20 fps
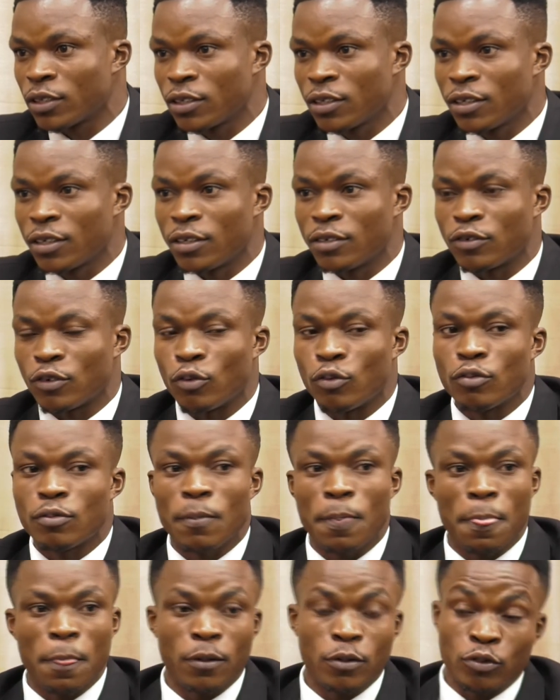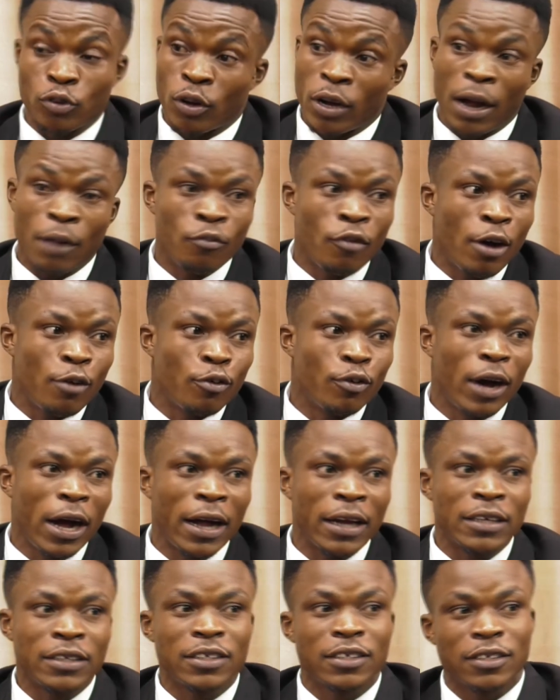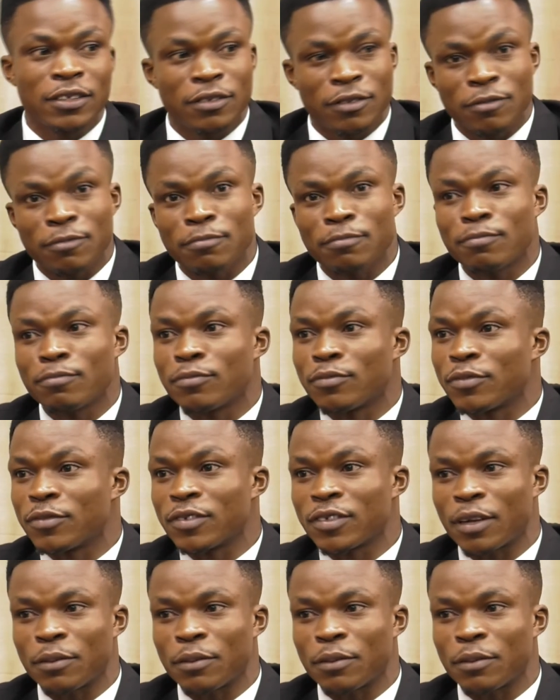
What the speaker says: Okay. So Dr. Amwa will add. Yeah,